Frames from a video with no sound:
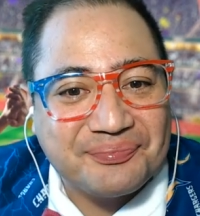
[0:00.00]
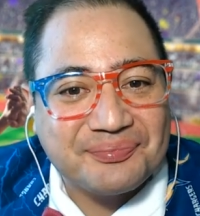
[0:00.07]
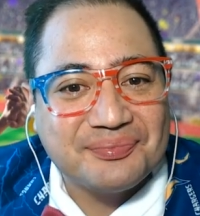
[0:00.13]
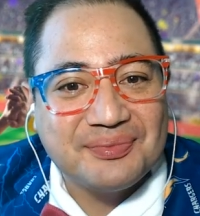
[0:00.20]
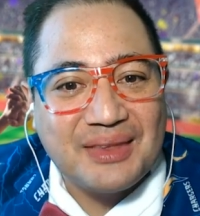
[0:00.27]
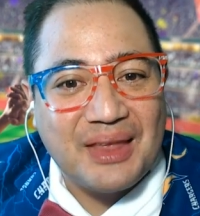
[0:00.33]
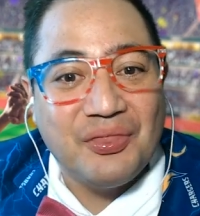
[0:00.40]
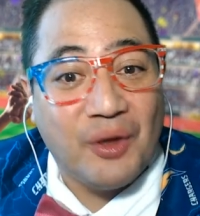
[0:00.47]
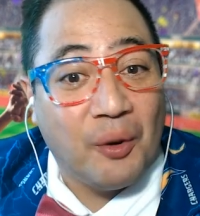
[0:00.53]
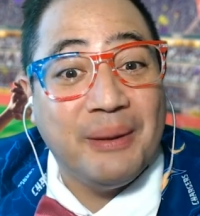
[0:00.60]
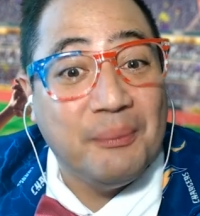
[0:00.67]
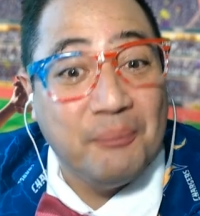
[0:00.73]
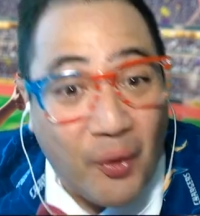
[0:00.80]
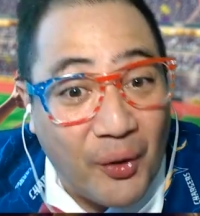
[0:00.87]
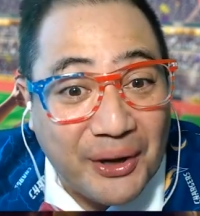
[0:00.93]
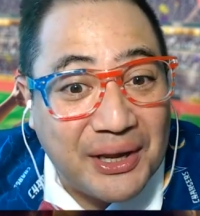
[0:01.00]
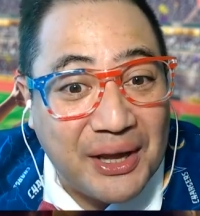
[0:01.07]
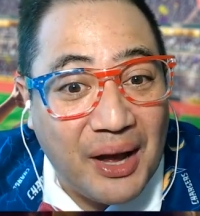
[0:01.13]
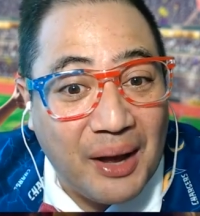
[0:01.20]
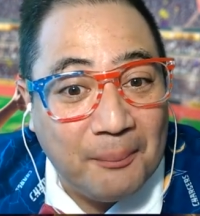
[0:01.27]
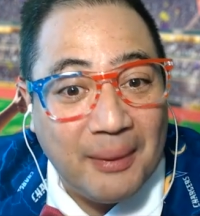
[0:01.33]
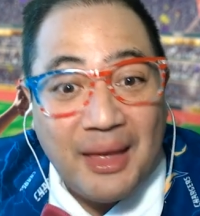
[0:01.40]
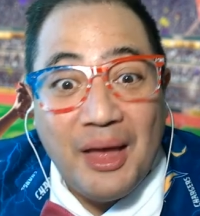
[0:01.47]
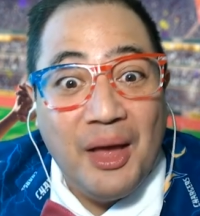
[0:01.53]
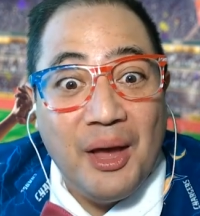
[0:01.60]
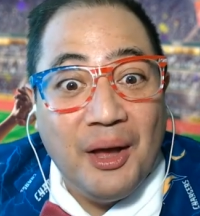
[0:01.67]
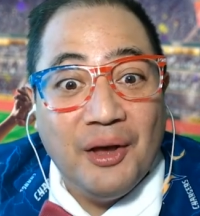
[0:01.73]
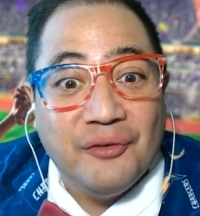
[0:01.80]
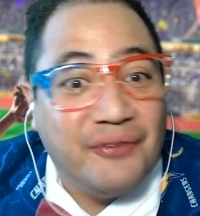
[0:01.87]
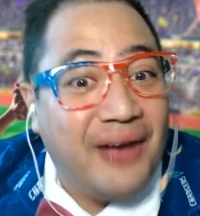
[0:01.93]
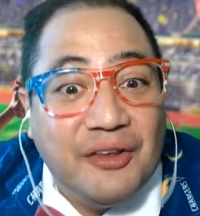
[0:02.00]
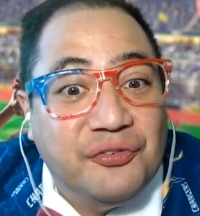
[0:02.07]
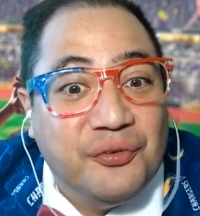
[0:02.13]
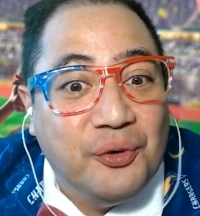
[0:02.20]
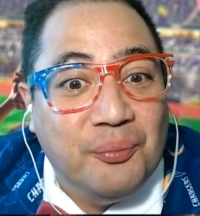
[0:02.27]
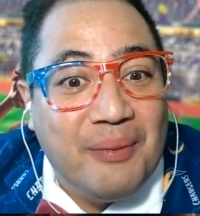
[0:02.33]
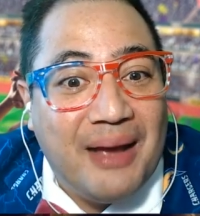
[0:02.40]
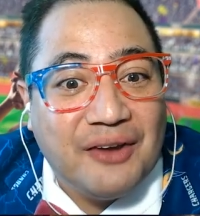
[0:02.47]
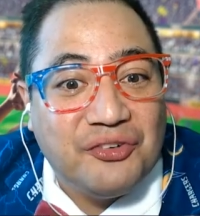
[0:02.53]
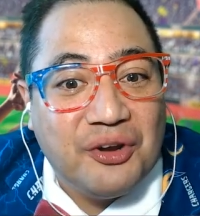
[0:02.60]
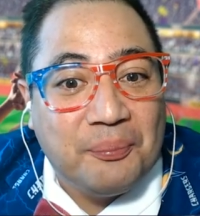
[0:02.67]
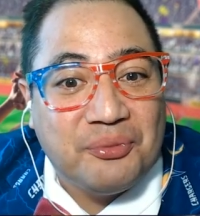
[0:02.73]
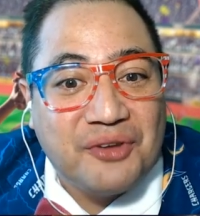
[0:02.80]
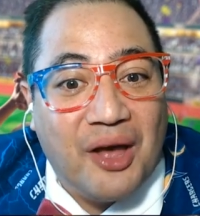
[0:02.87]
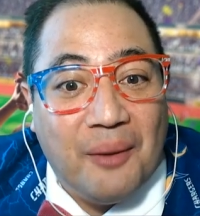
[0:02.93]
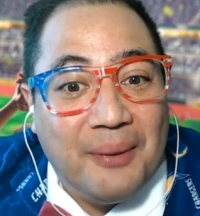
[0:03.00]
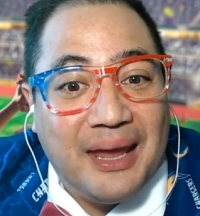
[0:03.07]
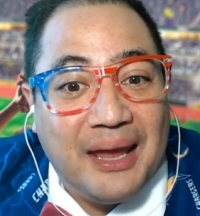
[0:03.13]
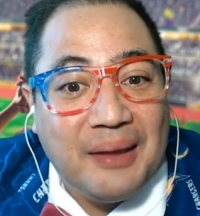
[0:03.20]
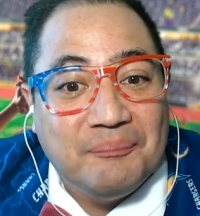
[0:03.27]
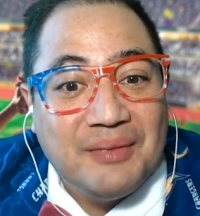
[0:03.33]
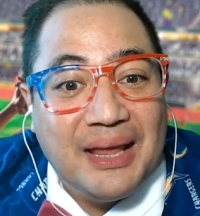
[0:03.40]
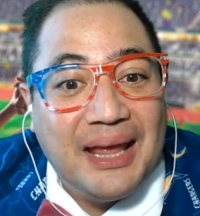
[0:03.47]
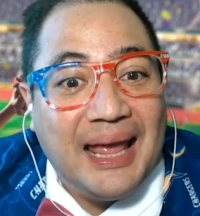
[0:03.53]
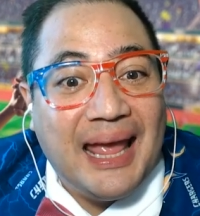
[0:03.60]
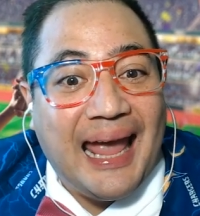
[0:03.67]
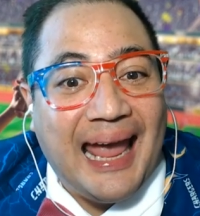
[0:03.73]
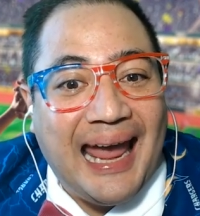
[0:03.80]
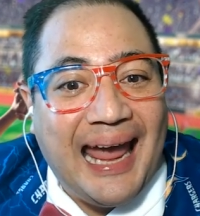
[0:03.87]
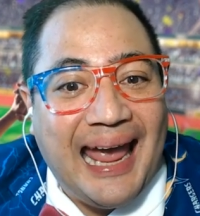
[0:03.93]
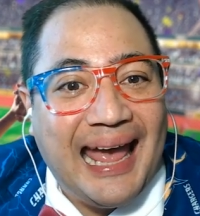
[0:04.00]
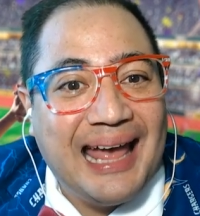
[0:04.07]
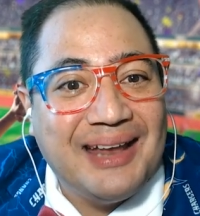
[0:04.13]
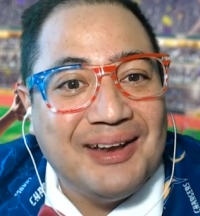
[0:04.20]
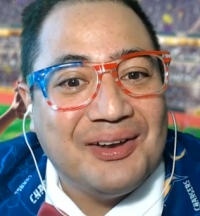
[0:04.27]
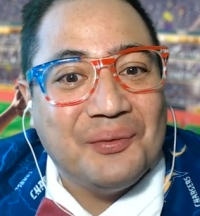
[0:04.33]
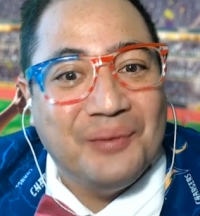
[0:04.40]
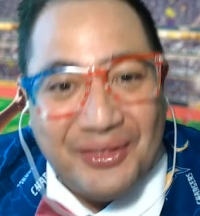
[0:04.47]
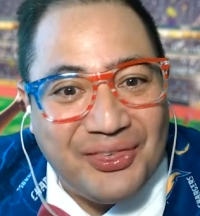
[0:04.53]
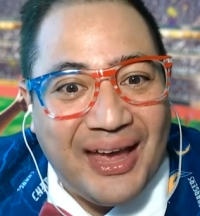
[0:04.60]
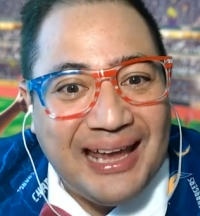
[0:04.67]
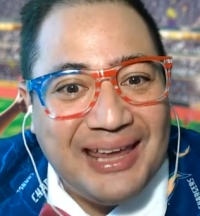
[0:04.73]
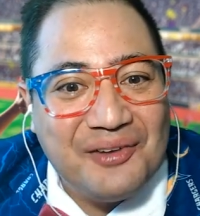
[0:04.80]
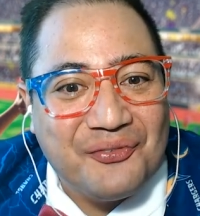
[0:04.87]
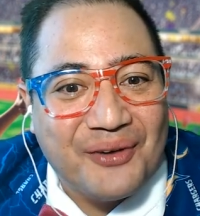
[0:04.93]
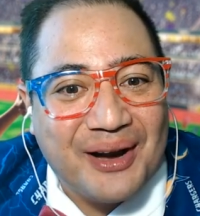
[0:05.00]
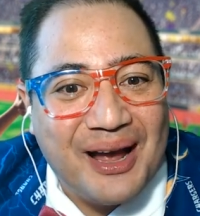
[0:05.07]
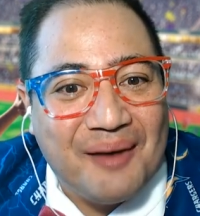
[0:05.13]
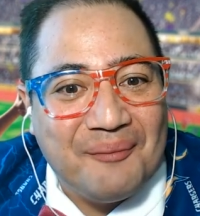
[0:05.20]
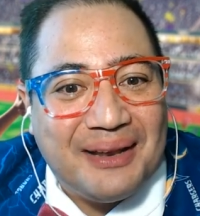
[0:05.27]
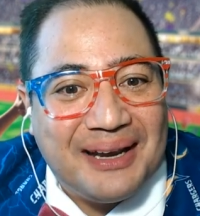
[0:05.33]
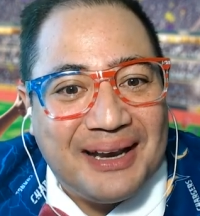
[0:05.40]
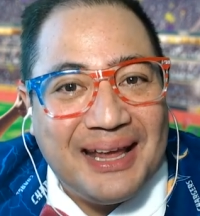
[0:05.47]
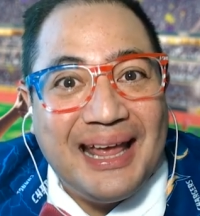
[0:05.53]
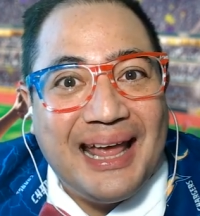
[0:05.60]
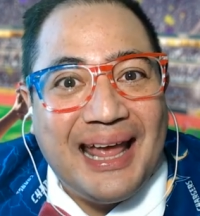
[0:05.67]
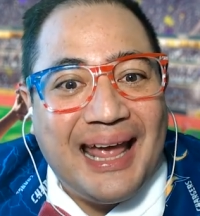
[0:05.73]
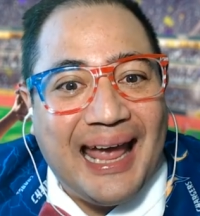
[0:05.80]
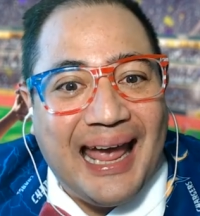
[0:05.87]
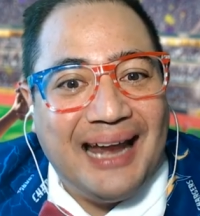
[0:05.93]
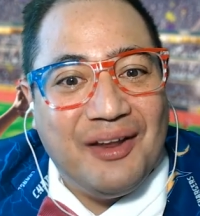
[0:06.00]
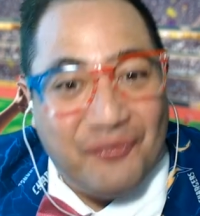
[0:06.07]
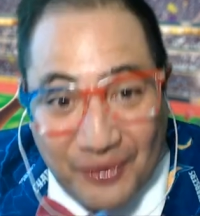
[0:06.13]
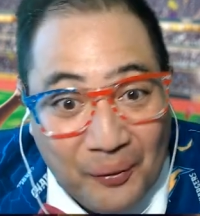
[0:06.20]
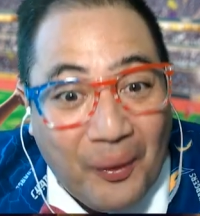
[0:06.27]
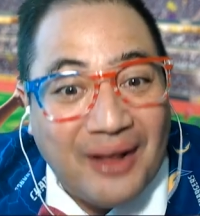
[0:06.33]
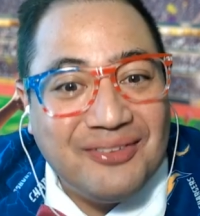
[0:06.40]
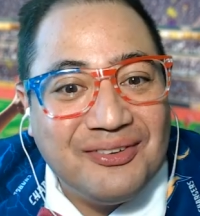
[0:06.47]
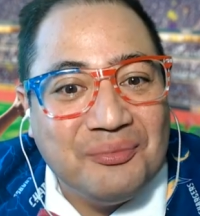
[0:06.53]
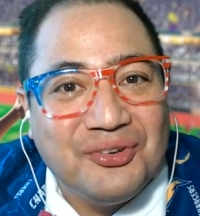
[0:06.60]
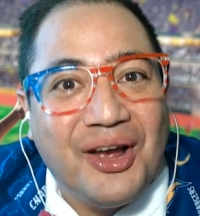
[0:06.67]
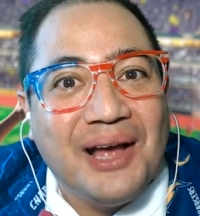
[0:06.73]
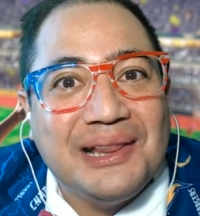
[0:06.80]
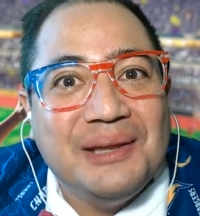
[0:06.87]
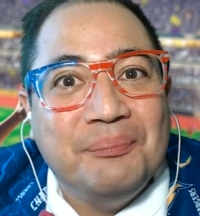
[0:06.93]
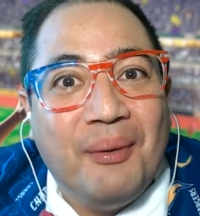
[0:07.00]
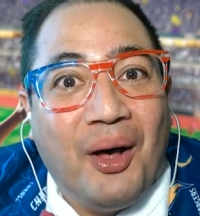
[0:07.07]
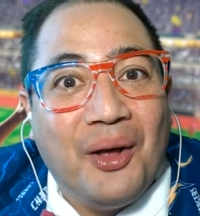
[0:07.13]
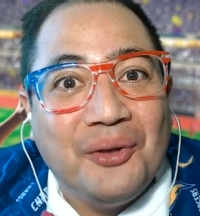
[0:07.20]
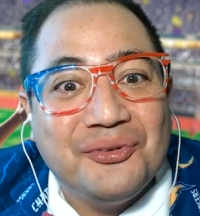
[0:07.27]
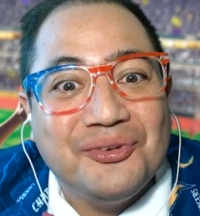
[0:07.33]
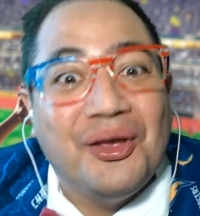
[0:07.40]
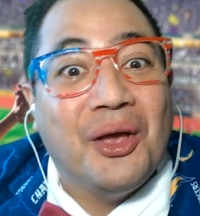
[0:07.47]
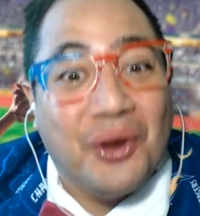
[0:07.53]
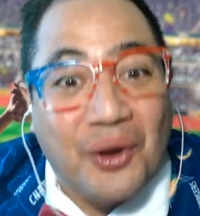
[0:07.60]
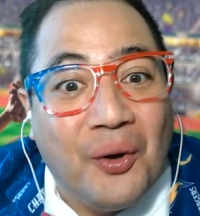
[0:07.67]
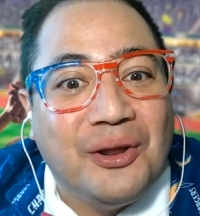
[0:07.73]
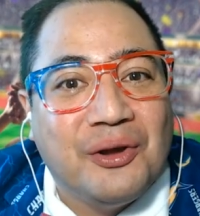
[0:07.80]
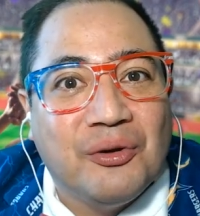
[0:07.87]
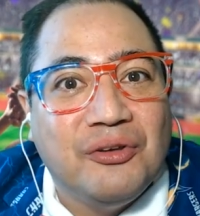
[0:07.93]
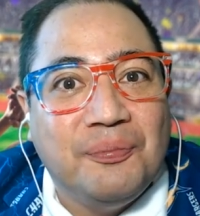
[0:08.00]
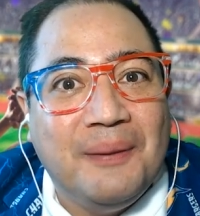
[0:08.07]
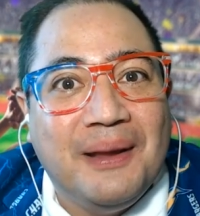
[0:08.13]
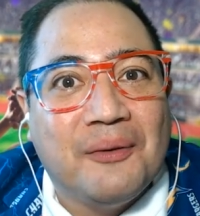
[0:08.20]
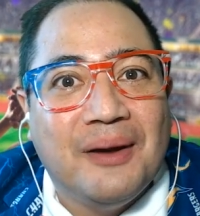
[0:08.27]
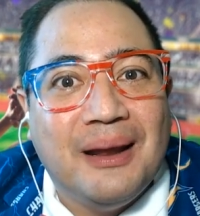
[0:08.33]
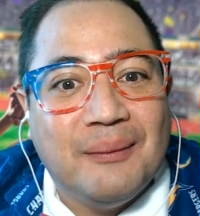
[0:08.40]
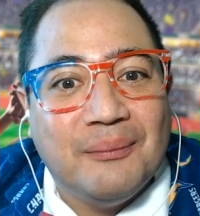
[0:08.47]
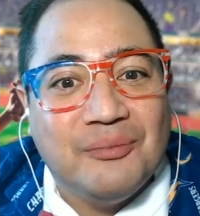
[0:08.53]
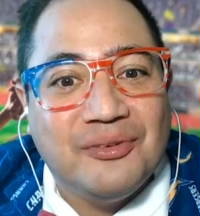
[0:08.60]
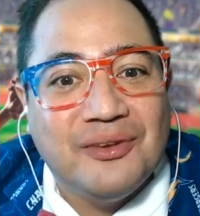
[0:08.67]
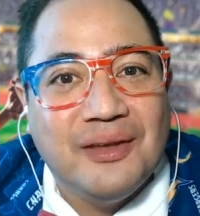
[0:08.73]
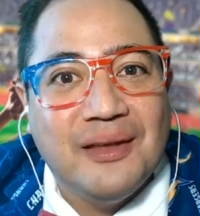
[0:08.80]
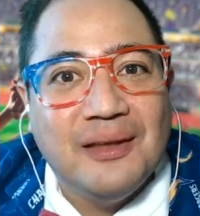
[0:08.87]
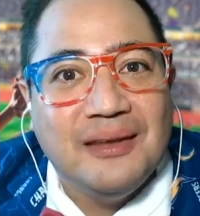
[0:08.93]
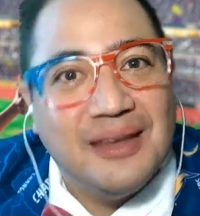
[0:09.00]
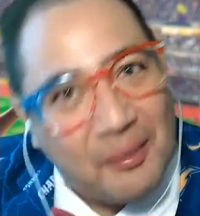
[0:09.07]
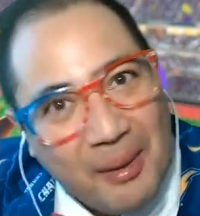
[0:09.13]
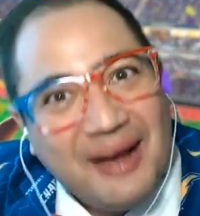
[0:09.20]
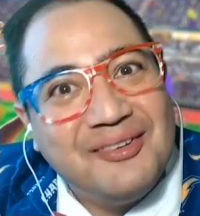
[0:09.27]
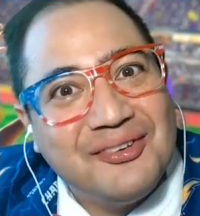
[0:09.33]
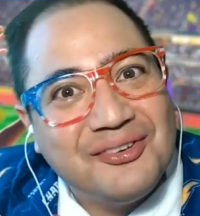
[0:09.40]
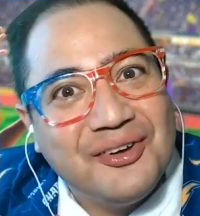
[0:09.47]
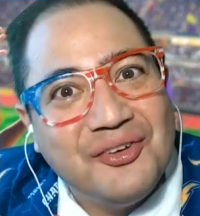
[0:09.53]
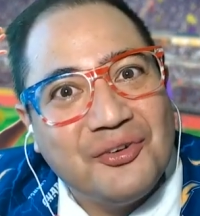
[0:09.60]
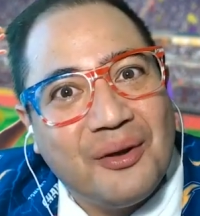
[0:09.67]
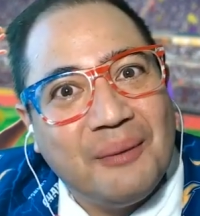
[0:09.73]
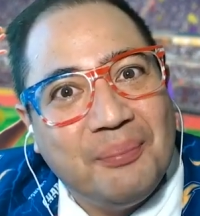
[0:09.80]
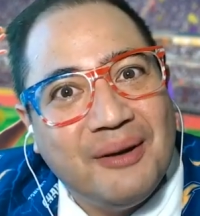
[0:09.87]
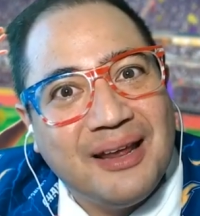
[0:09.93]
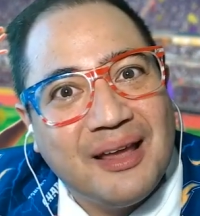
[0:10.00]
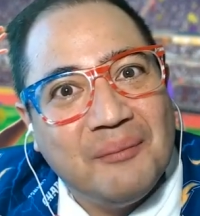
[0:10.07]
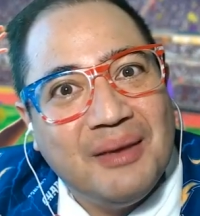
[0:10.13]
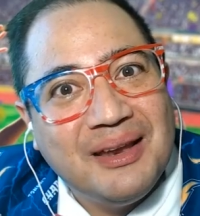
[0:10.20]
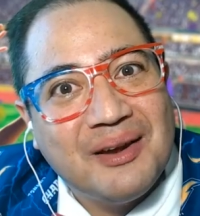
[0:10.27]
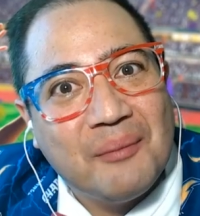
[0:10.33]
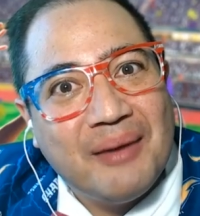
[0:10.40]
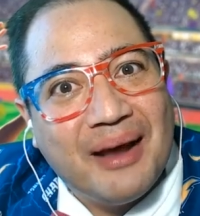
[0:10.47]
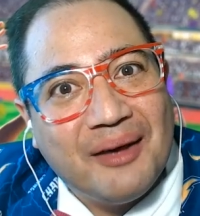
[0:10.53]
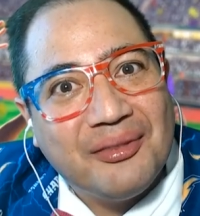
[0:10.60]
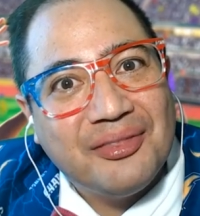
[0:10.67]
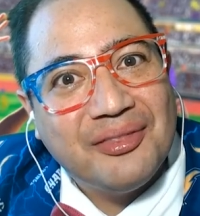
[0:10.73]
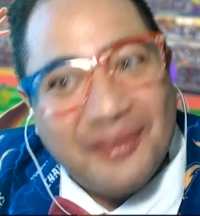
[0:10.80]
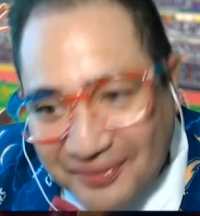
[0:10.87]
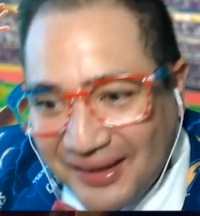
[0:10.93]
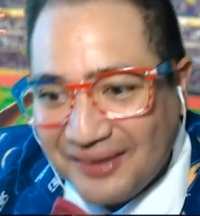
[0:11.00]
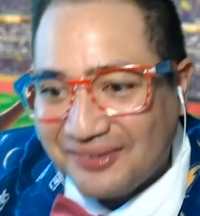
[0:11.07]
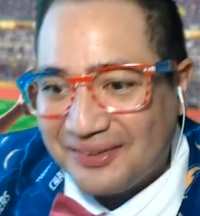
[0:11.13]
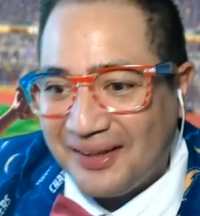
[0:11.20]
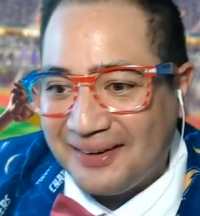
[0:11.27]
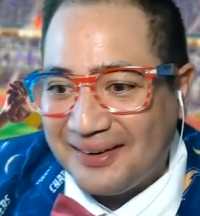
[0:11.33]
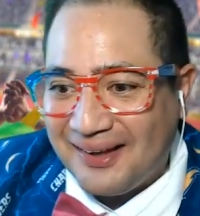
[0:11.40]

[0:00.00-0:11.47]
There'll be more to come. Fast food mashups coming. And we thank you for coming. And if you want some chocolate balls, go to Krispy Kreme's. You might just enjoy putting them in your mouth. Thanks a lot, guys.